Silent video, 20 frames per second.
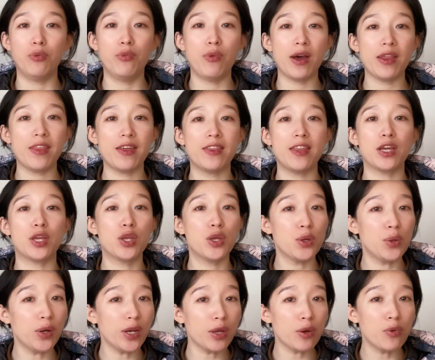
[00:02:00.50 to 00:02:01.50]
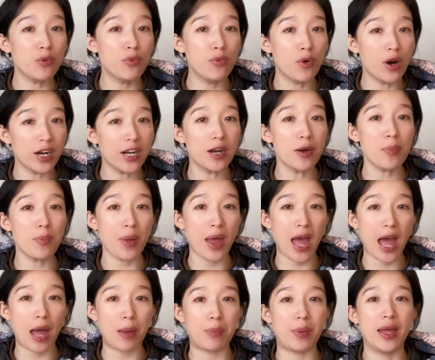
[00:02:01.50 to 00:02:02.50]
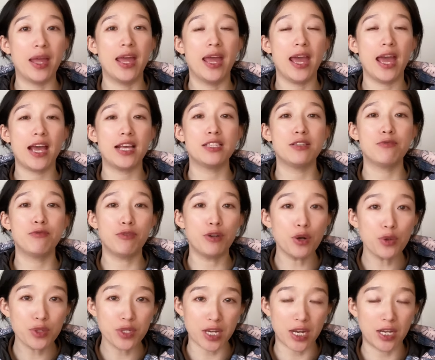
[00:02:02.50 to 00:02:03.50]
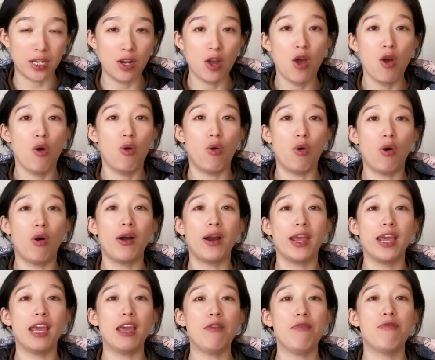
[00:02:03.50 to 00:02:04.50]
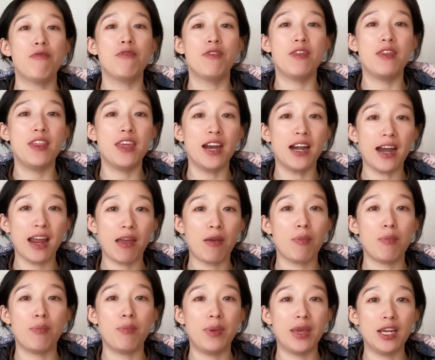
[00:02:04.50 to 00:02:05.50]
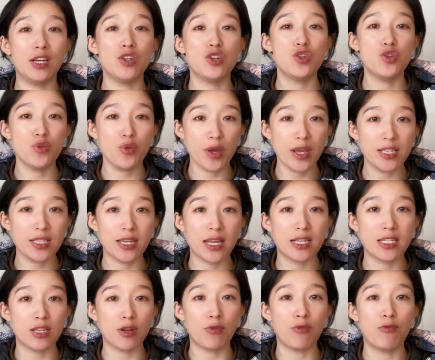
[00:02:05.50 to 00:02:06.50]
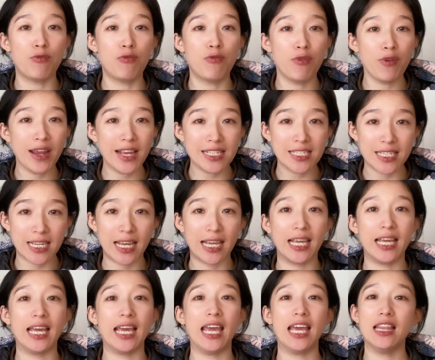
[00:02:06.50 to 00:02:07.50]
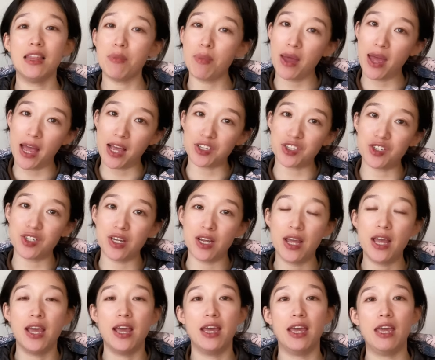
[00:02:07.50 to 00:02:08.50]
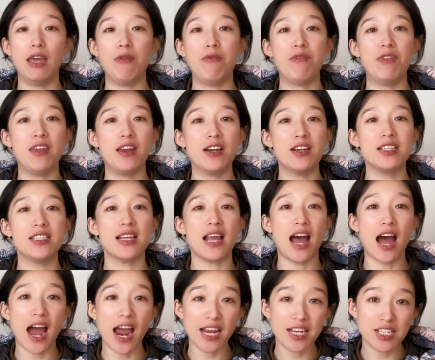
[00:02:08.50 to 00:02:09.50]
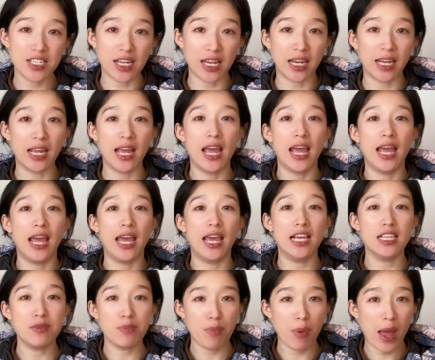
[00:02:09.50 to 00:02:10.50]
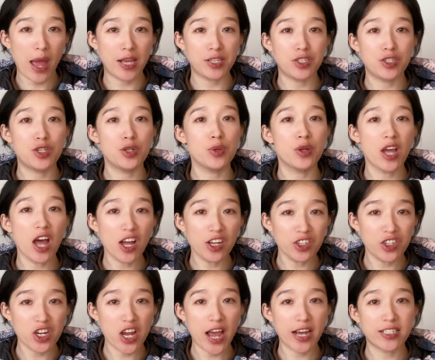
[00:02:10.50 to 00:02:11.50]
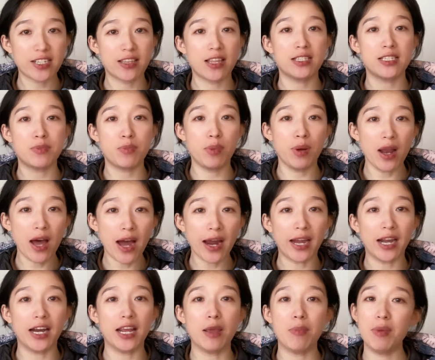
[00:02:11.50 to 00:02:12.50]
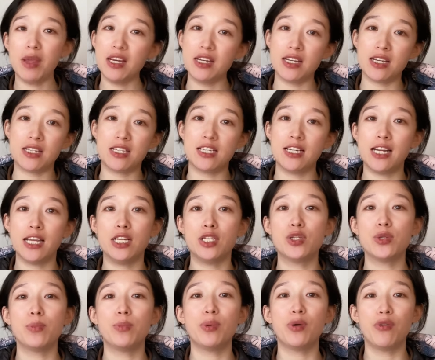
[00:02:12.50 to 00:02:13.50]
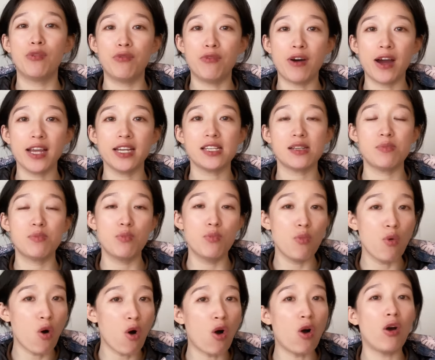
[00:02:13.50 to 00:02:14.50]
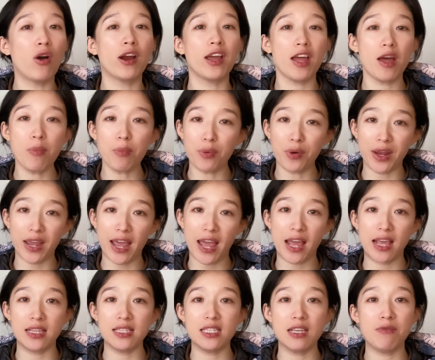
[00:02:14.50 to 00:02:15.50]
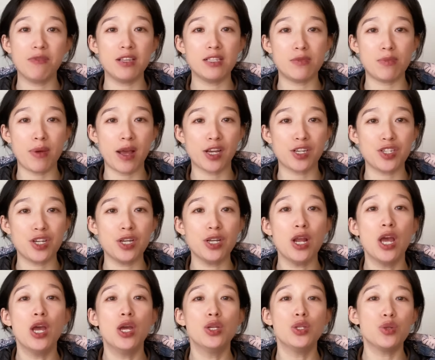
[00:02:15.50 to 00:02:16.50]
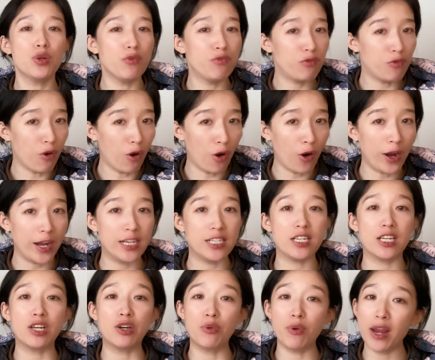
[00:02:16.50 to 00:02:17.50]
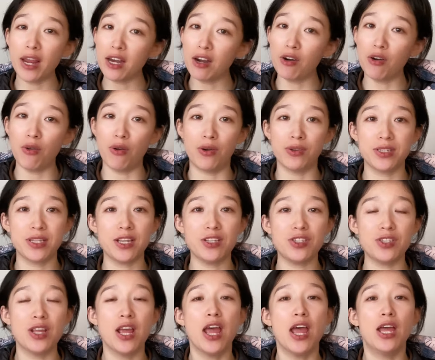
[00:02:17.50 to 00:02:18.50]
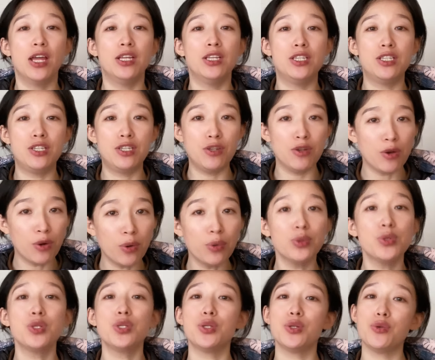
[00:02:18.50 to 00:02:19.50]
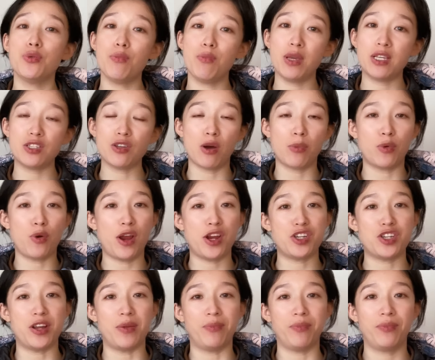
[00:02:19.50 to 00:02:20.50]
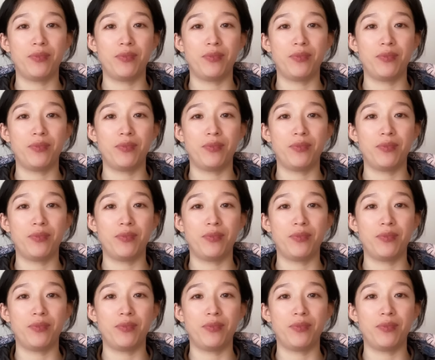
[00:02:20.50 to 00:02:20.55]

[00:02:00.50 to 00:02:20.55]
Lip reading: whether the cooling water pipe has frozen or if there have been traces of freezing in the past. If there's icing, it's best to contact the supplier immediately to provide a more comprehensive inspection to avoid greater losses due to misoperation.